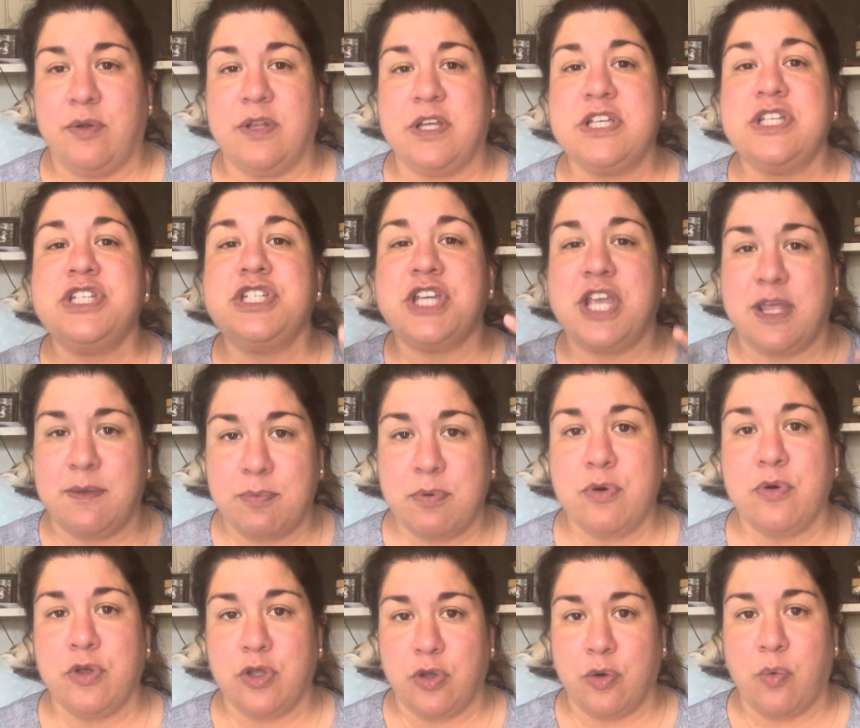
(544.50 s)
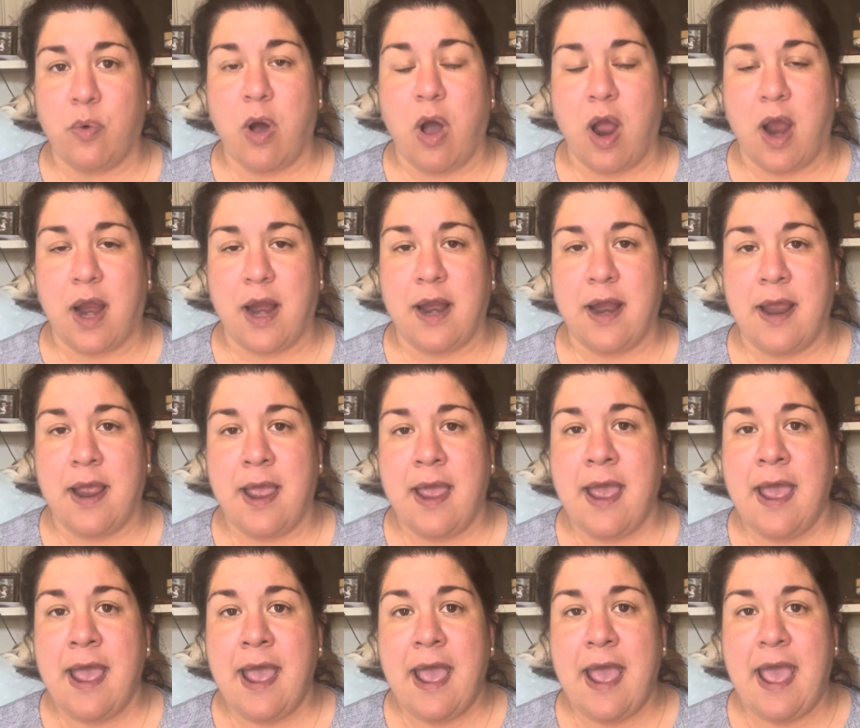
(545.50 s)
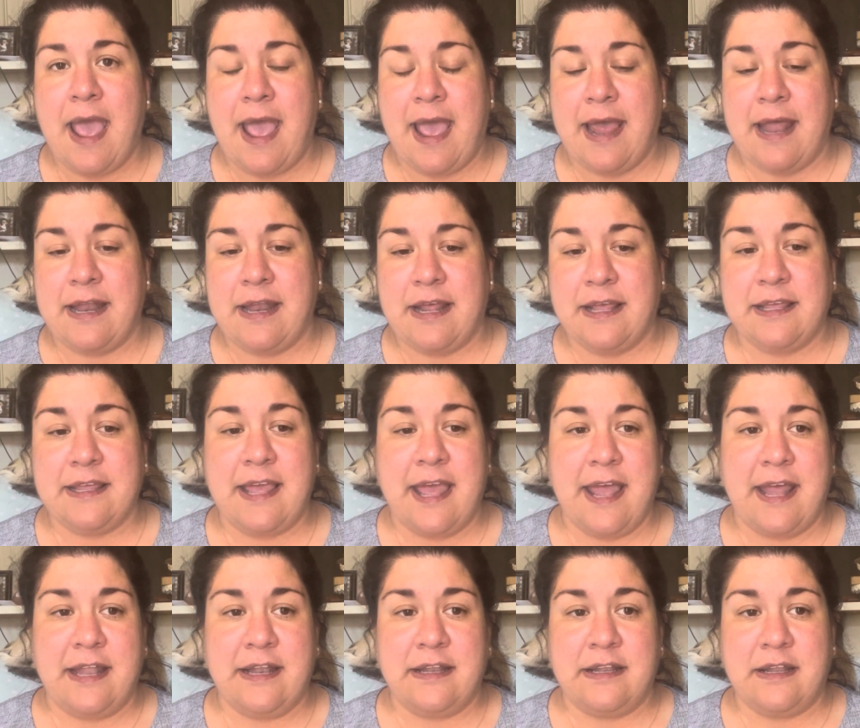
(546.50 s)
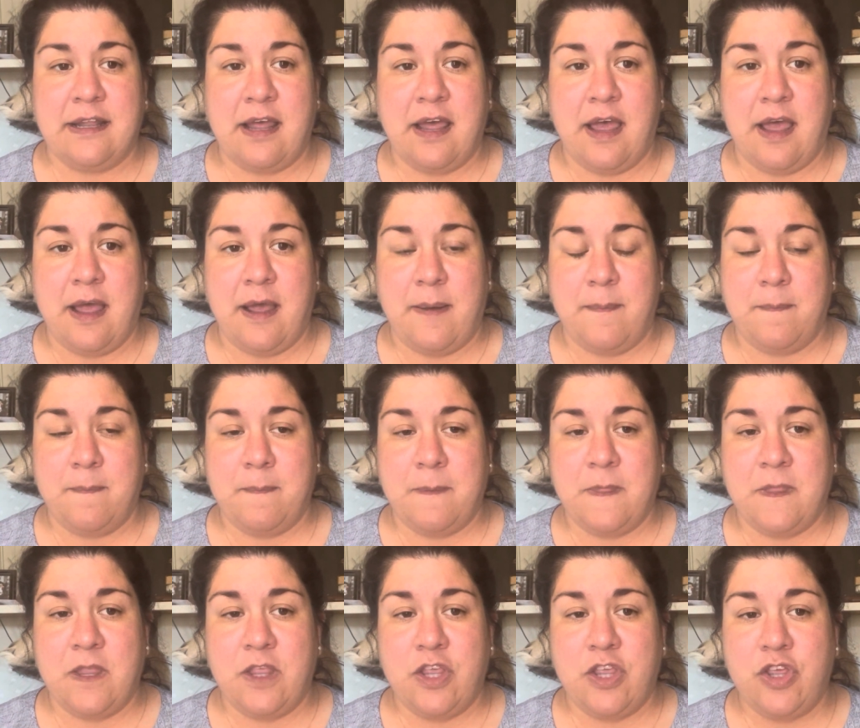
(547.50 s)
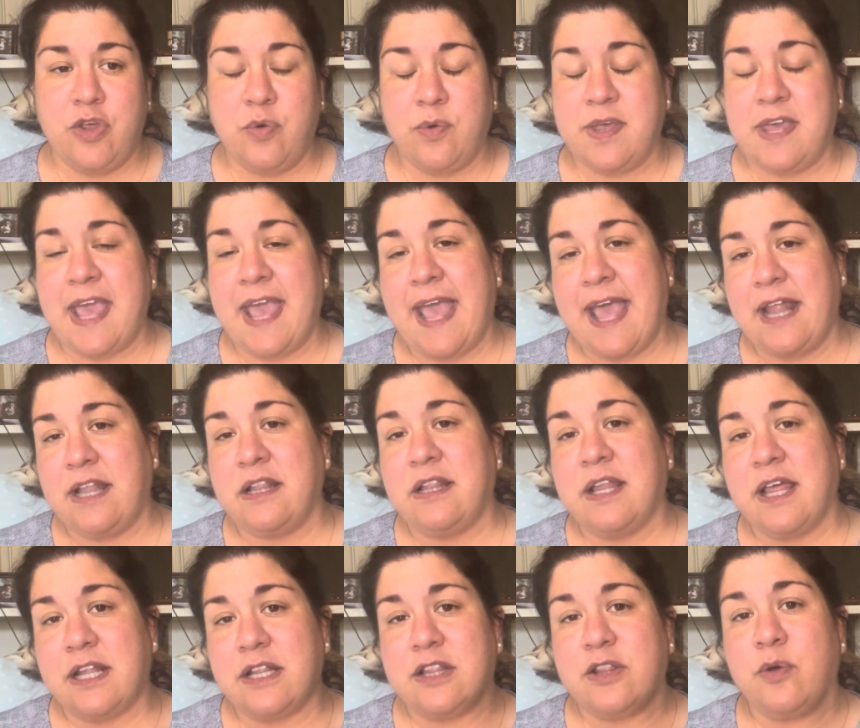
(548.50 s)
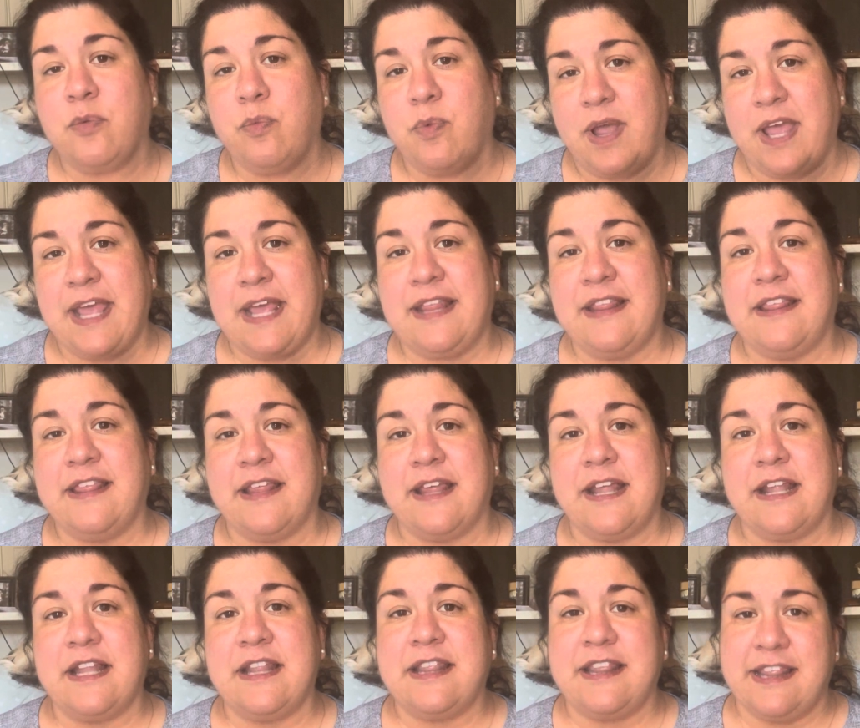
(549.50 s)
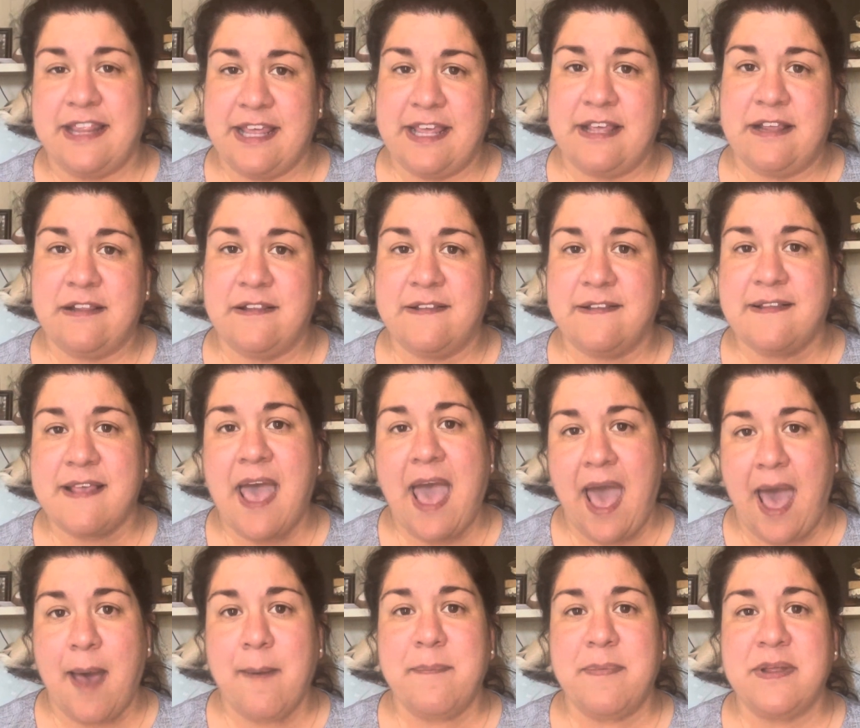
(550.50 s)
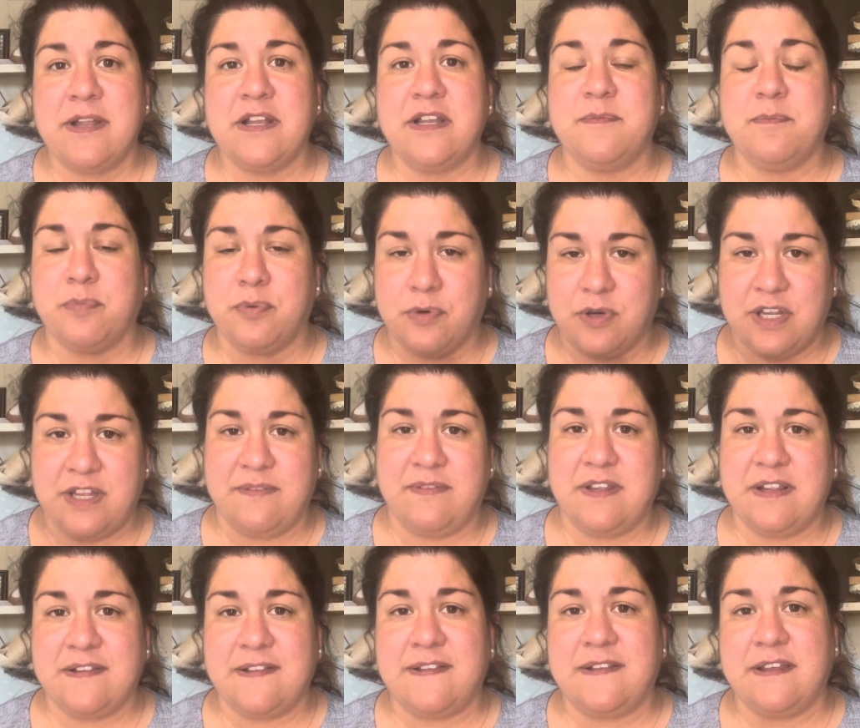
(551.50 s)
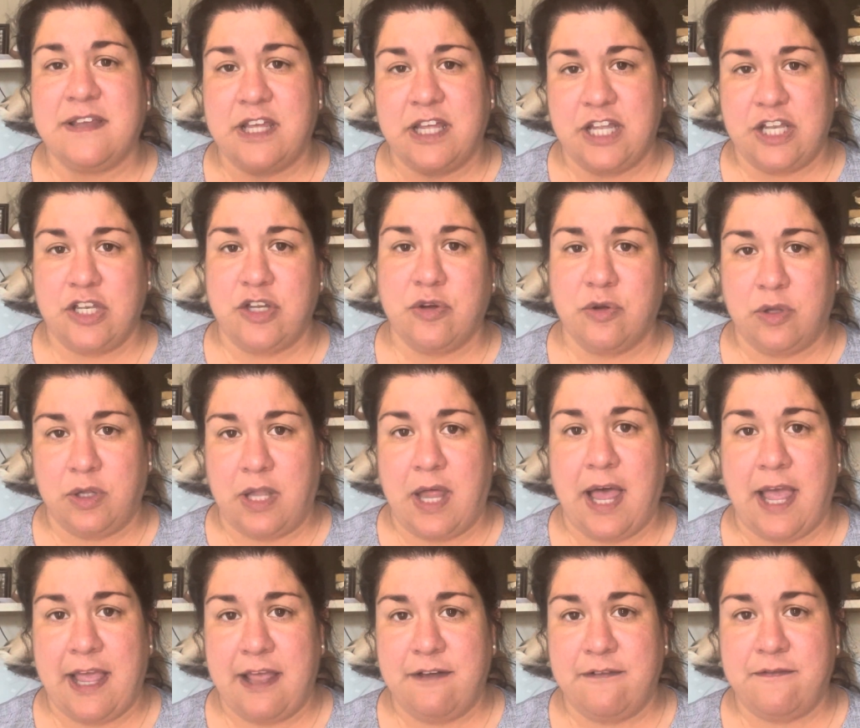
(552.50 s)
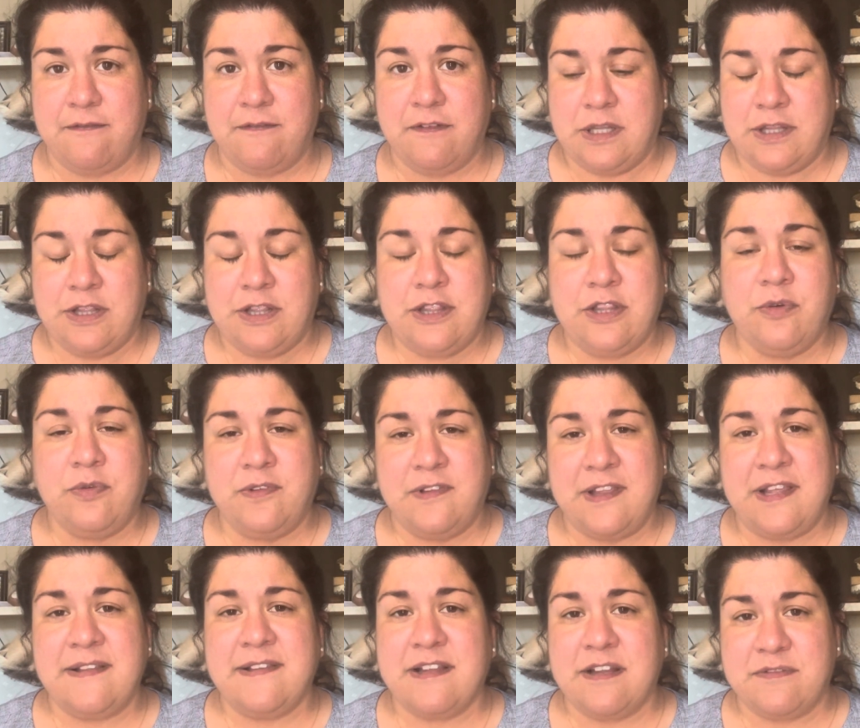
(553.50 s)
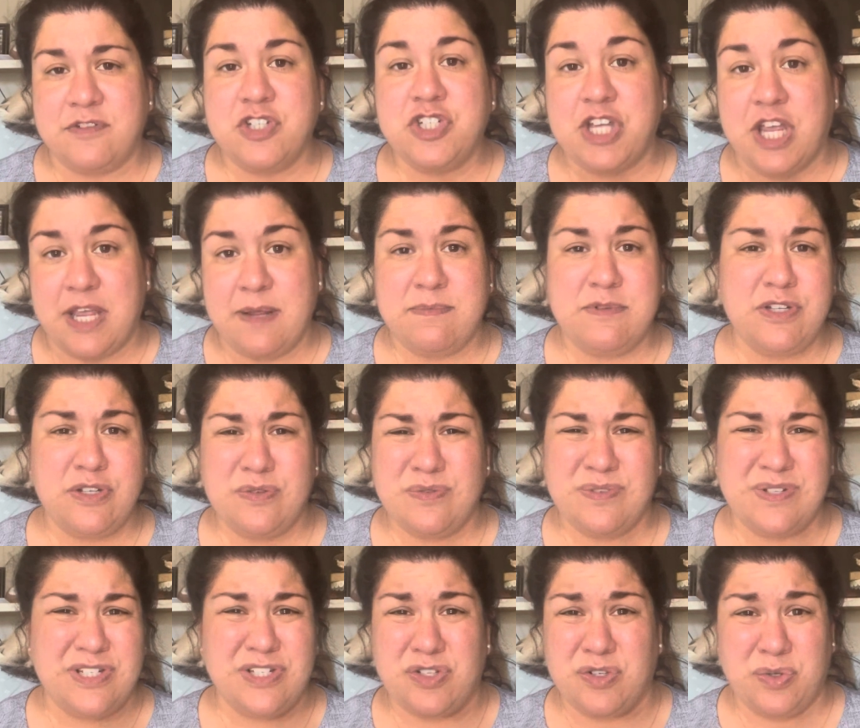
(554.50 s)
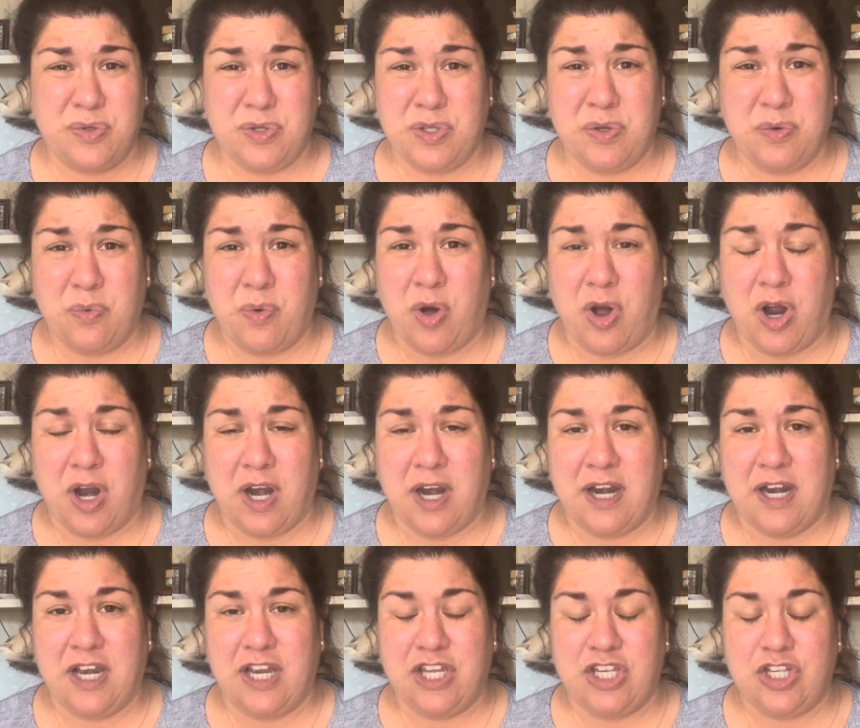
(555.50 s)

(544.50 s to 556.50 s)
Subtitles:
They shape who you are. And again, you can't let the way that things happened previously in your life, those things that have shaped you into who you are,